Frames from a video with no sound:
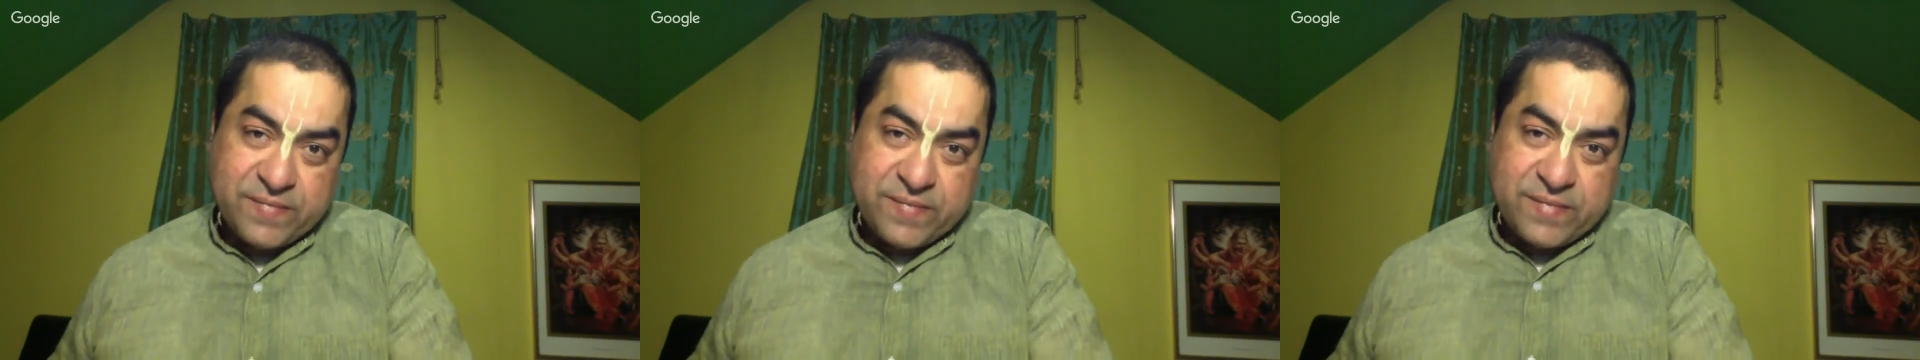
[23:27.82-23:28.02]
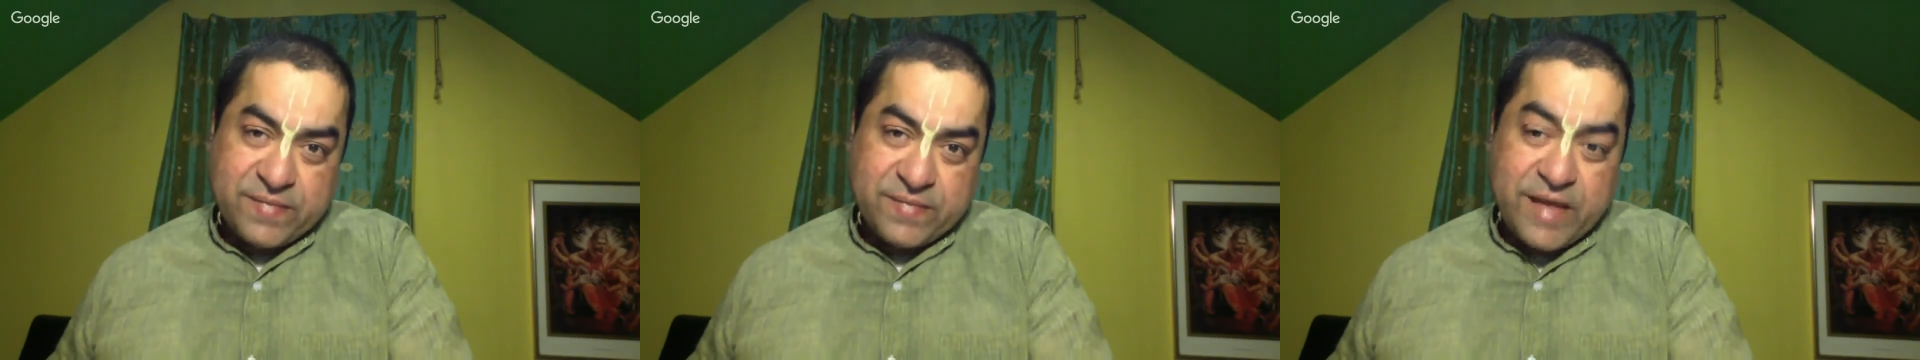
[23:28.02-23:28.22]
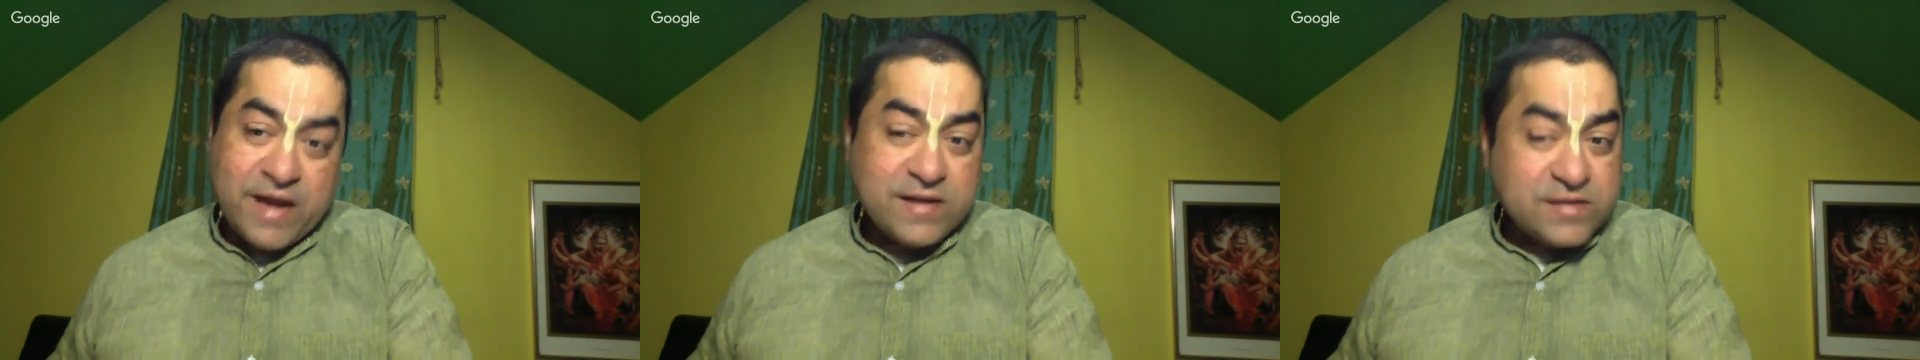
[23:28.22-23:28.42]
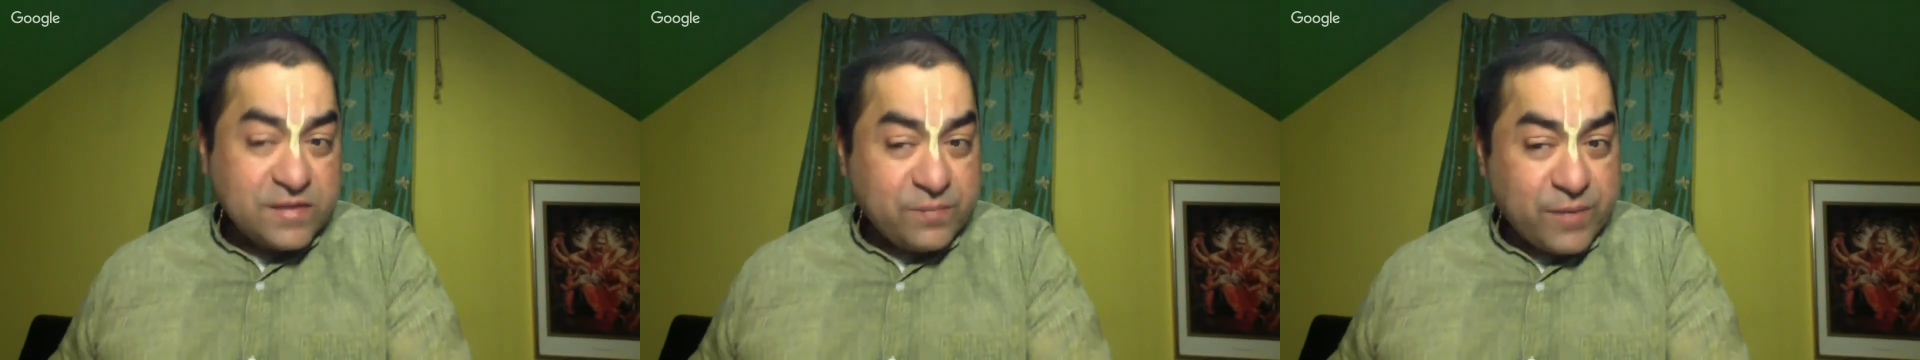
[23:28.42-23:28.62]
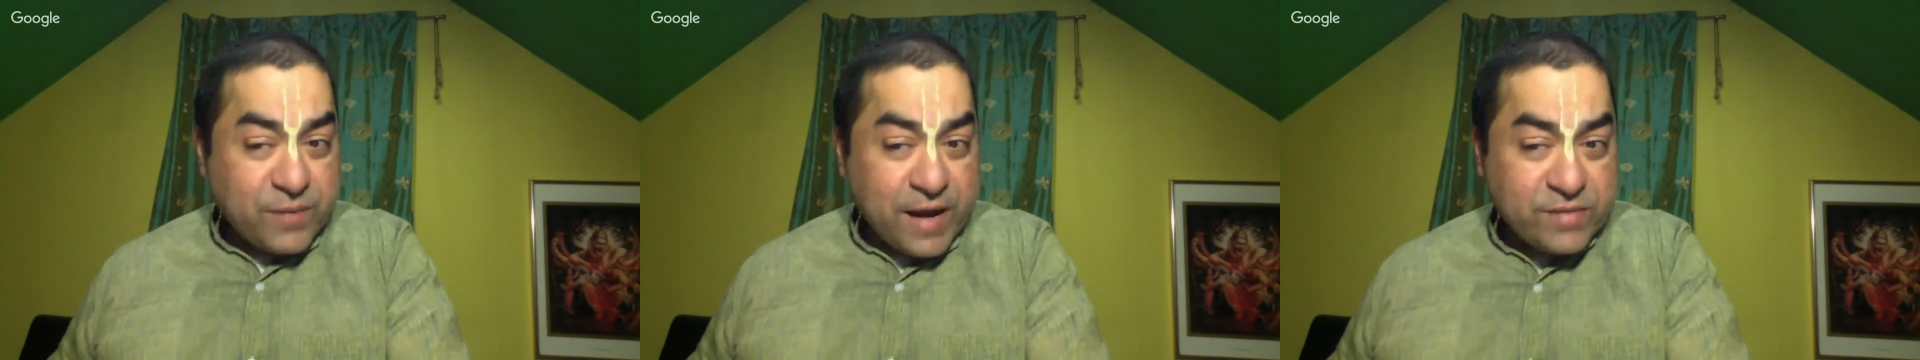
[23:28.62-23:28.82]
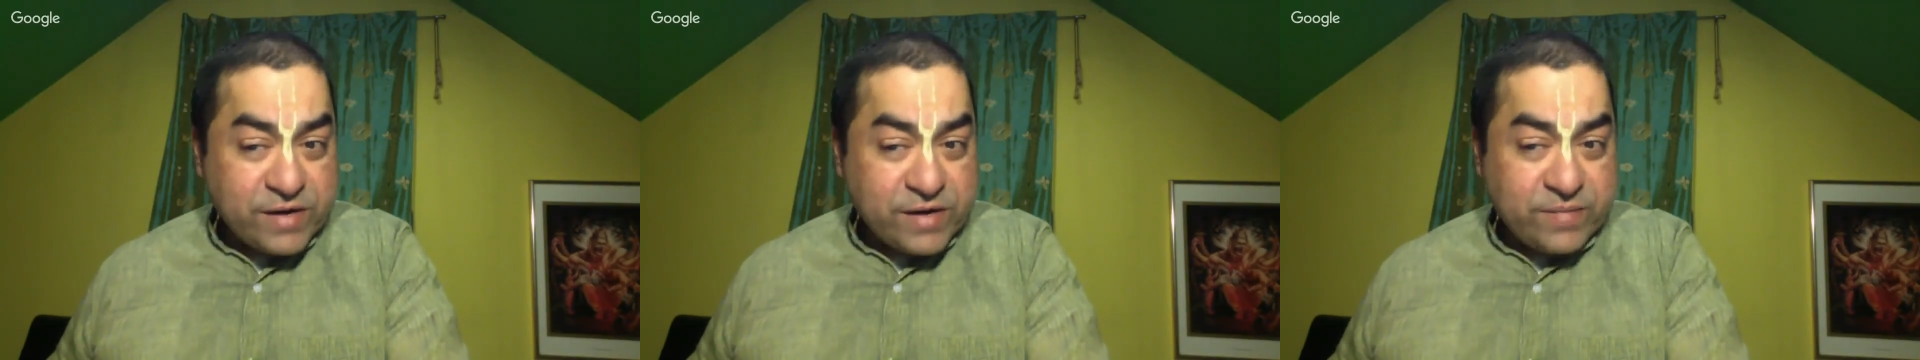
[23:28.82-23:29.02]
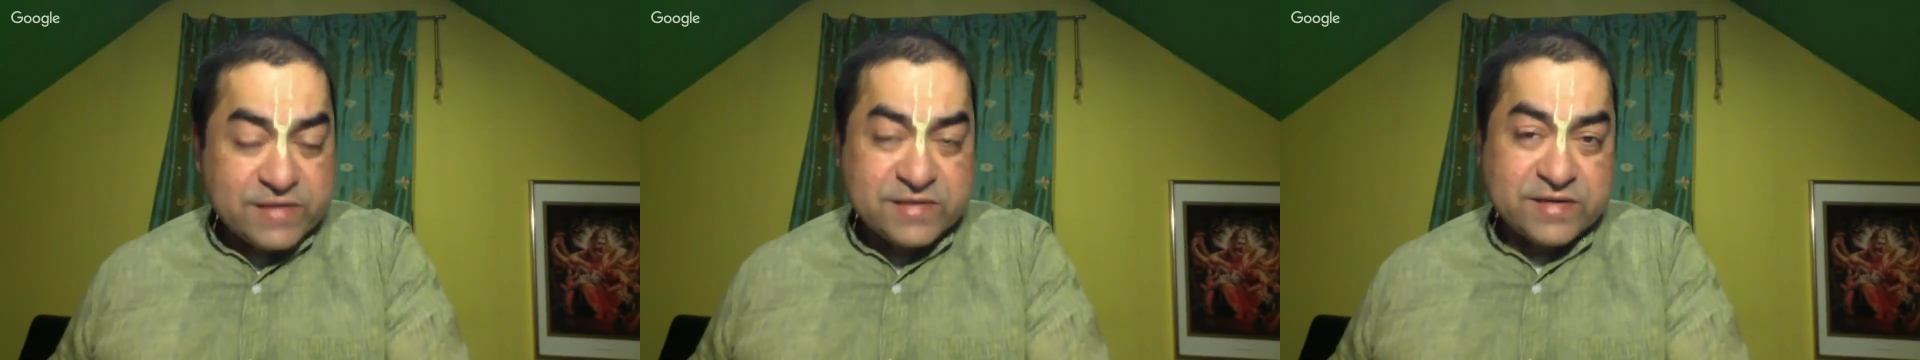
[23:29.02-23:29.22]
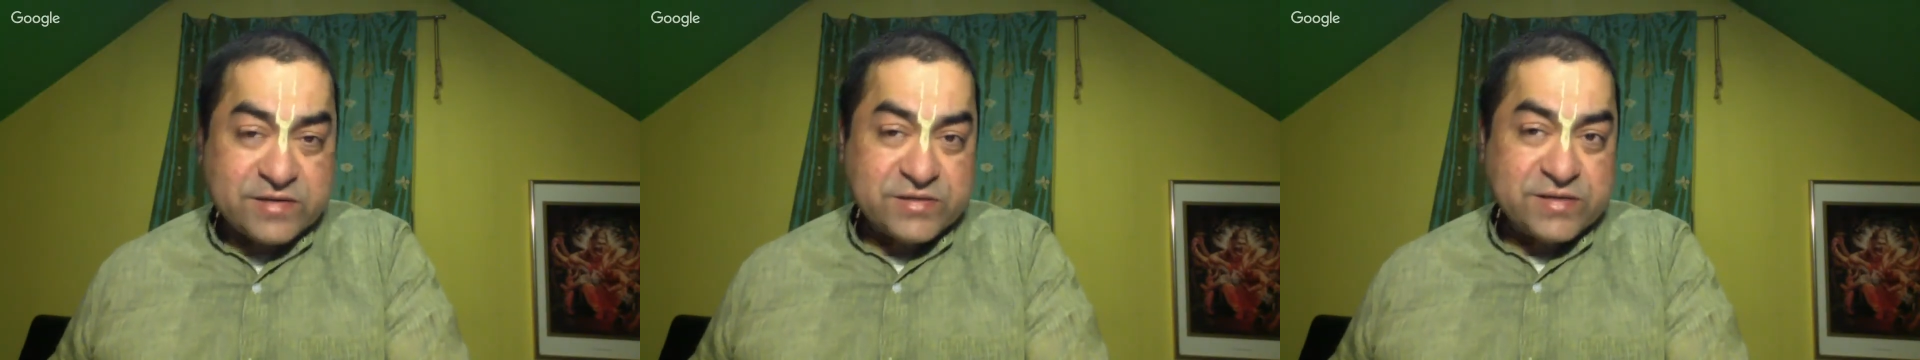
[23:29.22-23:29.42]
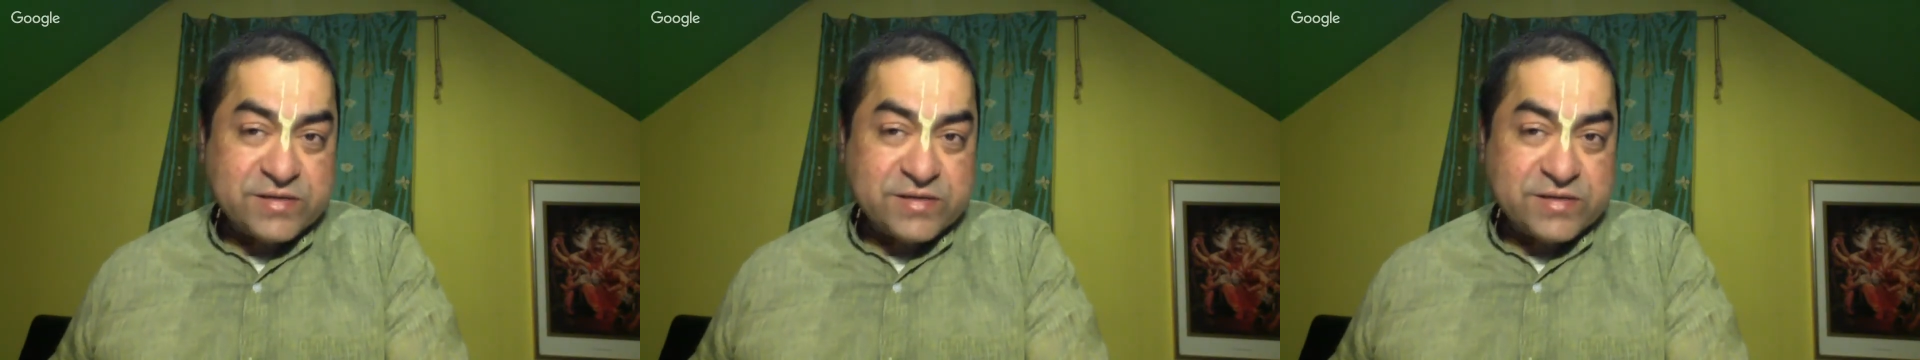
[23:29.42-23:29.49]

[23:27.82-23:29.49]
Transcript: That is the primary message.